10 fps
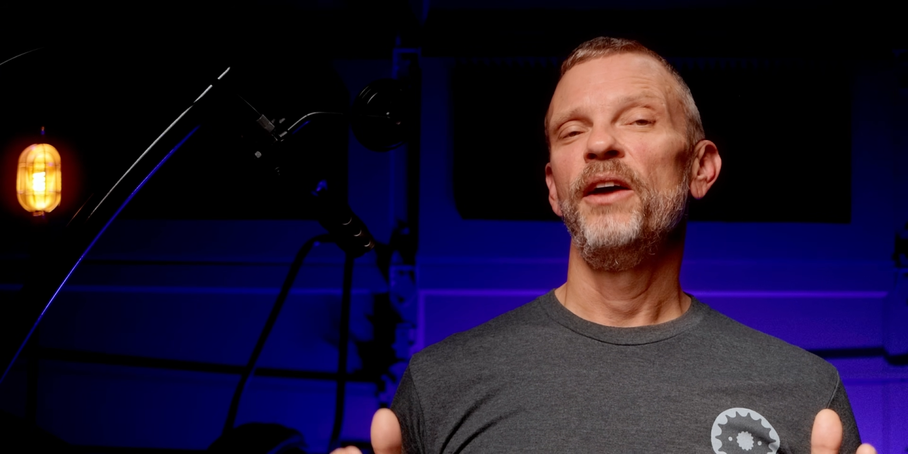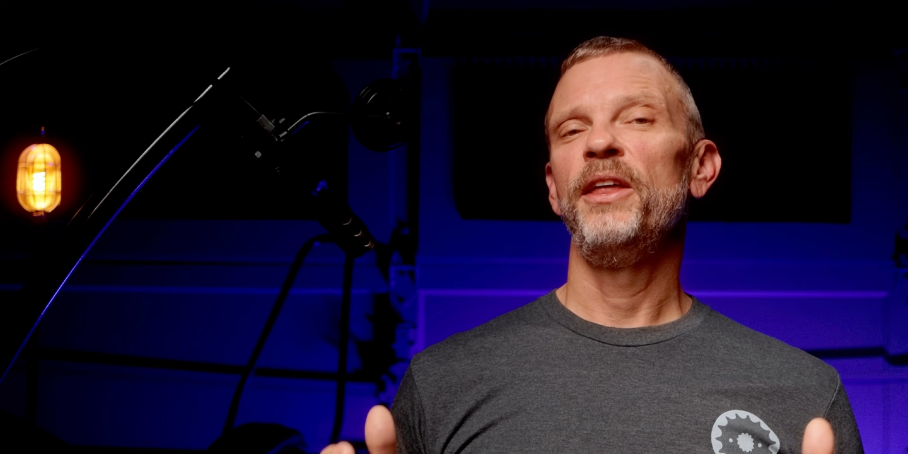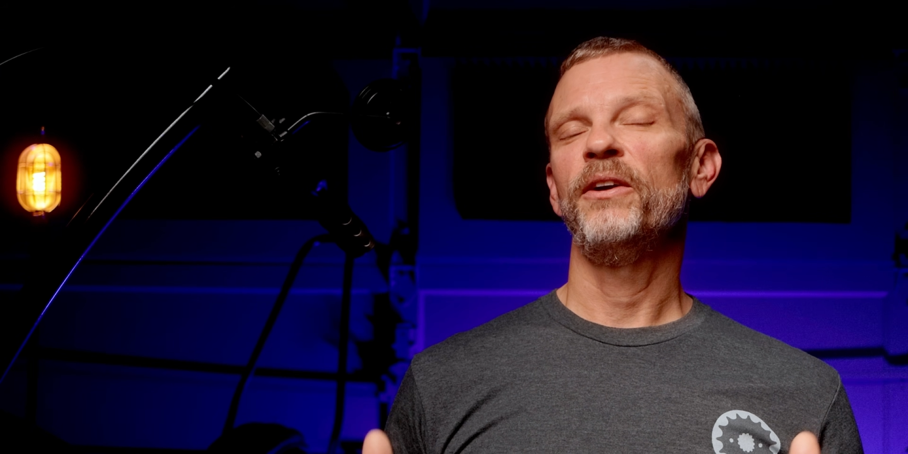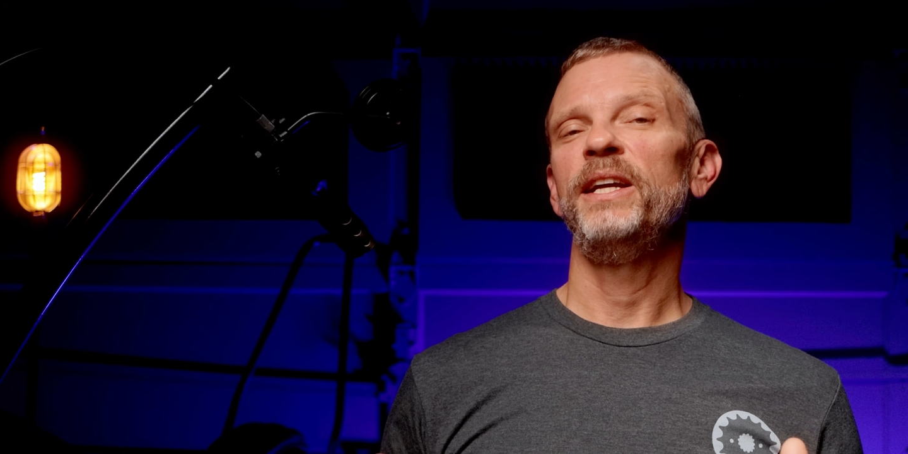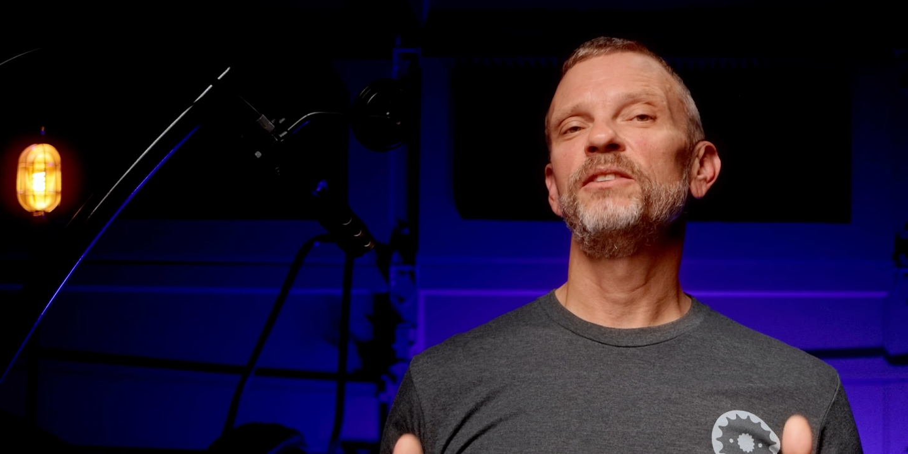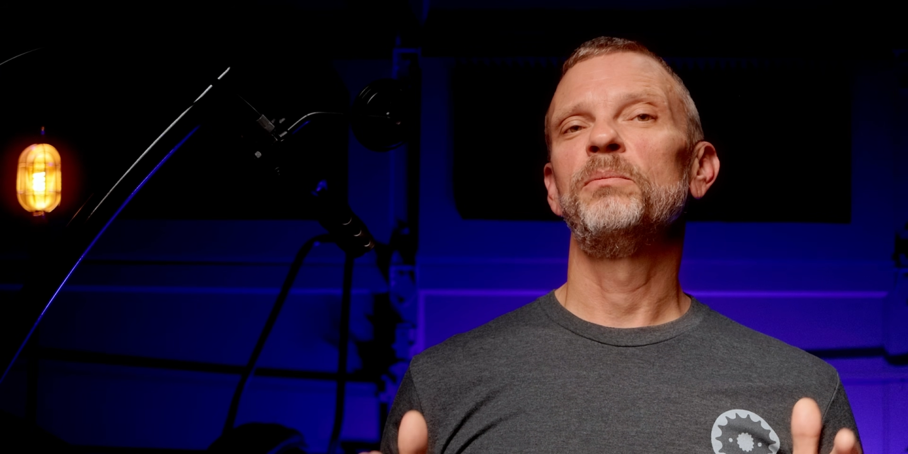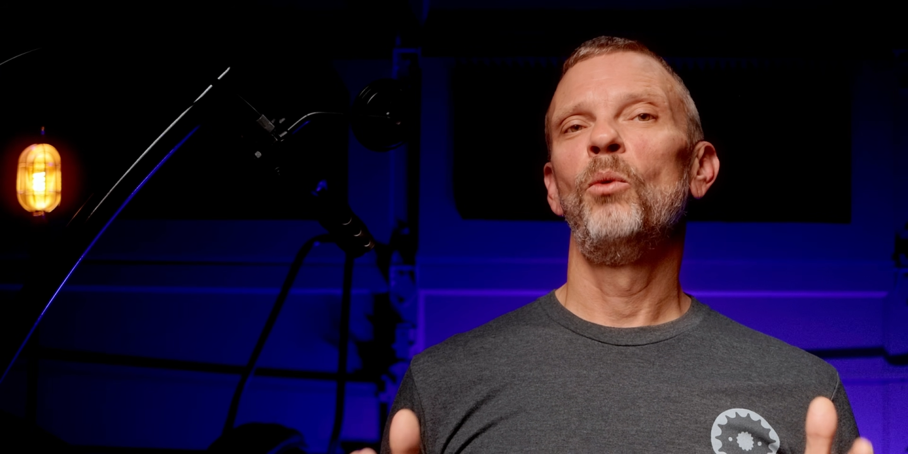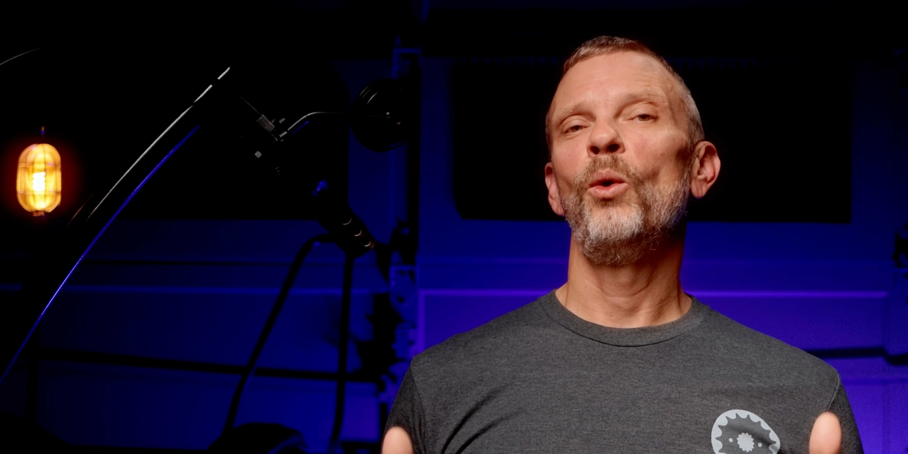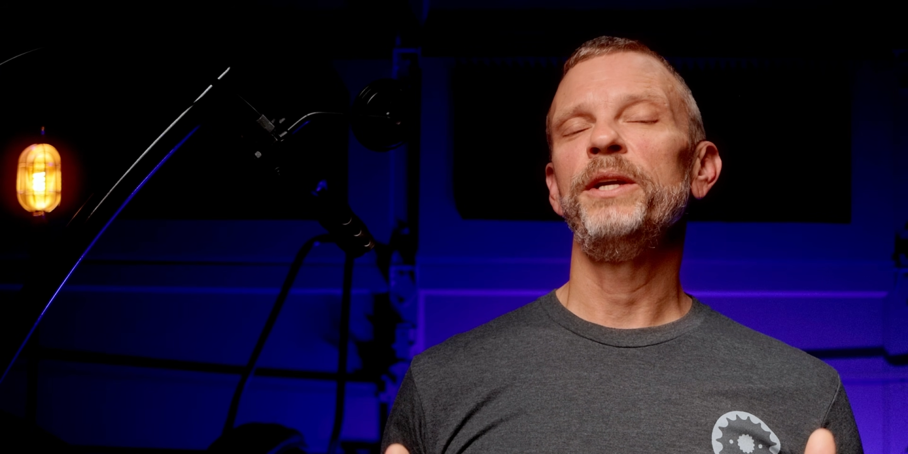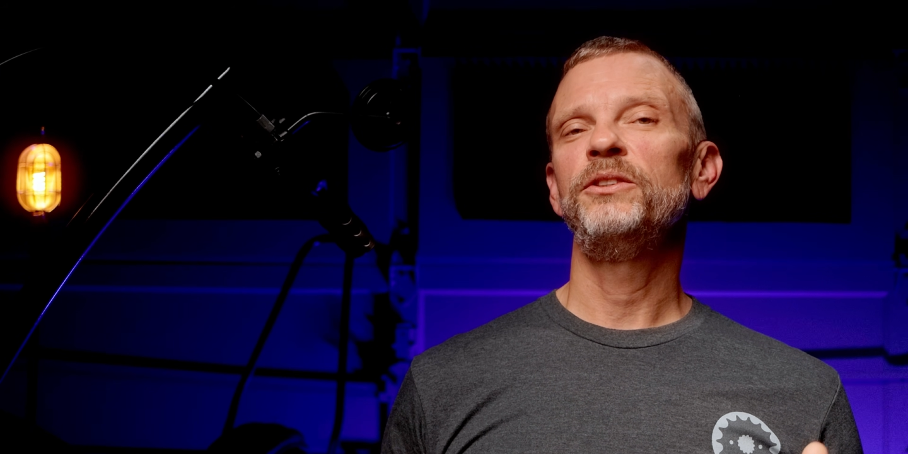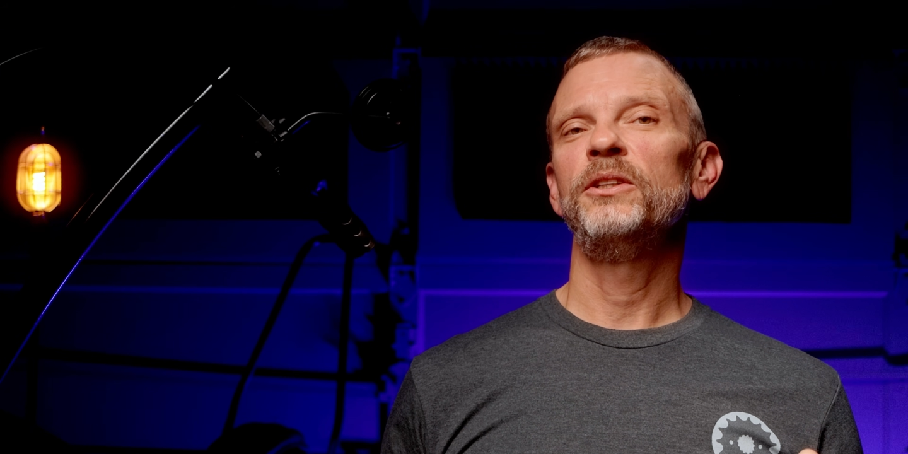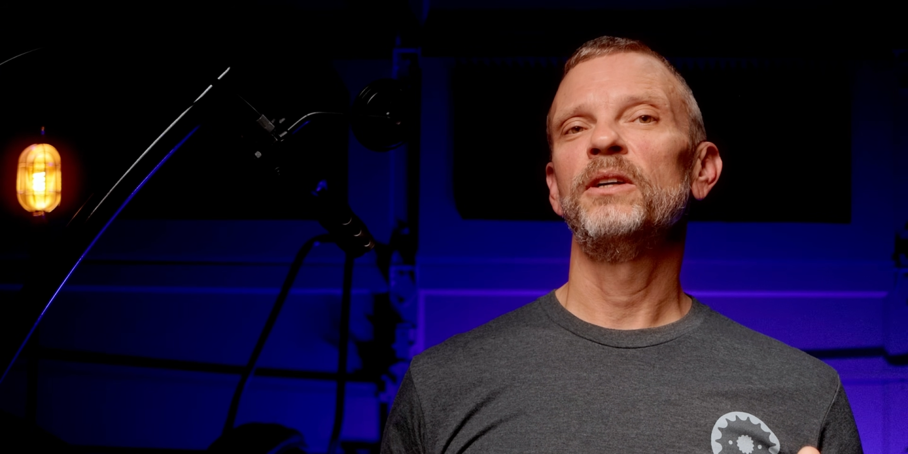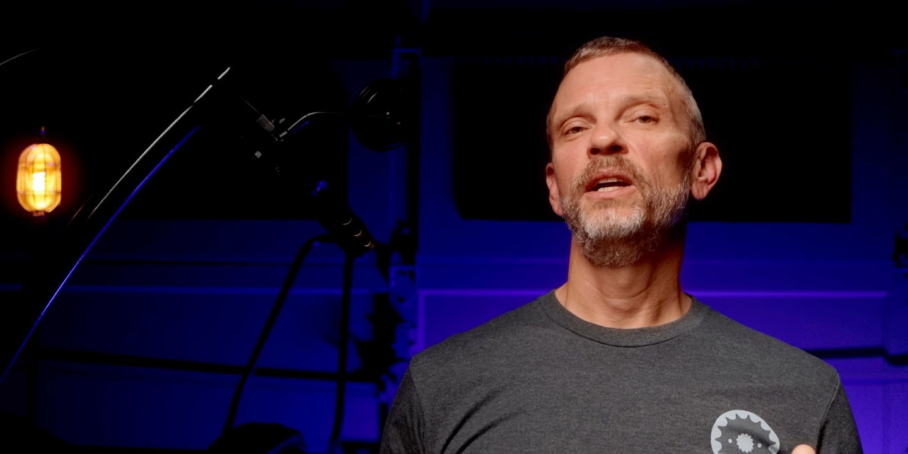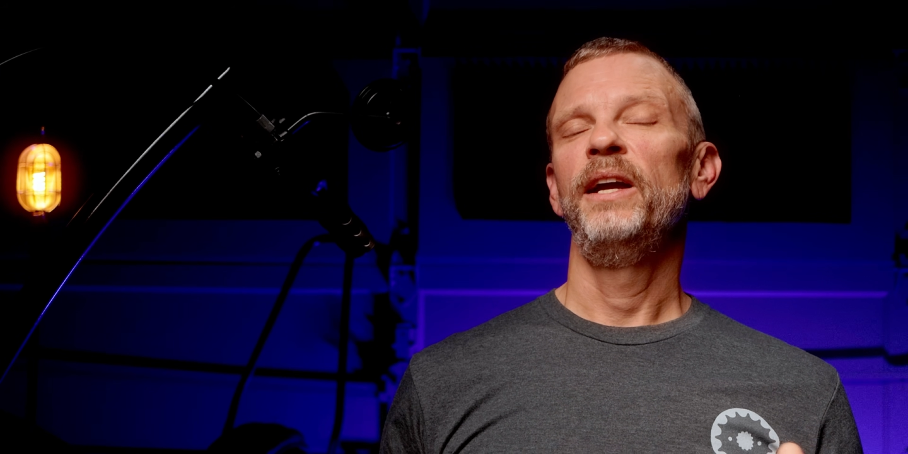there is moisture